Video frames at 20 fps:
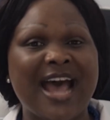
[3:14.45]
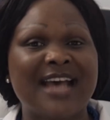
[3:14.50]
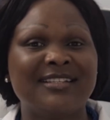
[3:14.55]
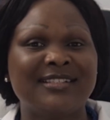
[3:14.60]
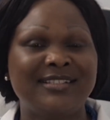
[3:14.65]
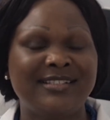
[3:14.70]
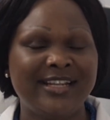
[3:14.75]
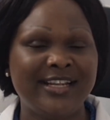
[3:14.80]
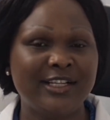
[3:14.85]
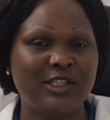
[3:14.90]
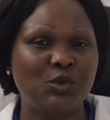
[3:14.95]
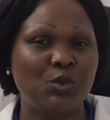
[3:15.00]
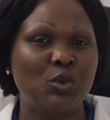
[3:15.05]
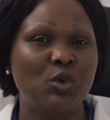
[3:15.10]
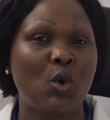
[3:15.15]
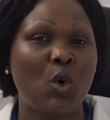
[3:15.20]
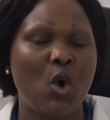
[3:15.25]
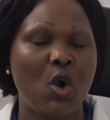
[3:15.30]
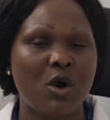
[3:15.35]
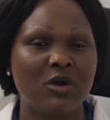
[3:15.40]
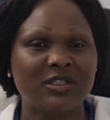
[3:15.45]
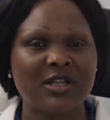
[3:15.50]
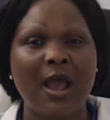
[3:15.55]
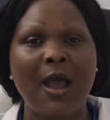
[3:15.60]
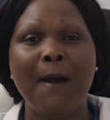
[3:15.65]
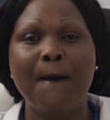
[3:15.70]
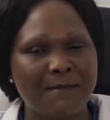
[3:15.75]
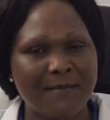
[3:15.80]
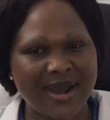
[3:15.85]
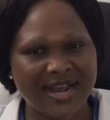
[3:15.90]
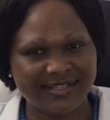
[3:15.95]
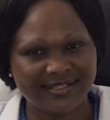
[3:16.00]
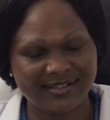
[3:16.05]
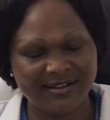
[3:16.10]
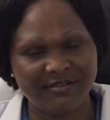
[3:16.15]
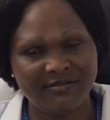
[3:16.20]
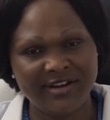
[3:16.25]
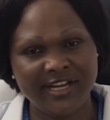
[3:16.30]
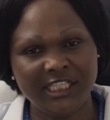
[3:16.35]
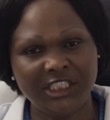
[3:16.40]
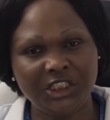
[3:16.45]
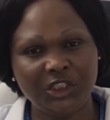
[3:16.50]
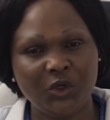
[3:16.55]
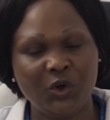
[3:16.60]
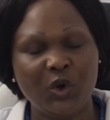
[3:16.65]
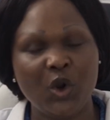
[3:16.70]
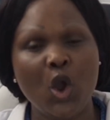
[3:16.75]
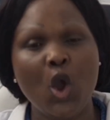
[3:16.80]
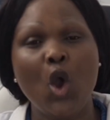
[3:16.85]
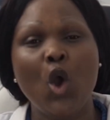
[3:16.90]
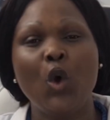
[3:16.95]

as this will cause maceration,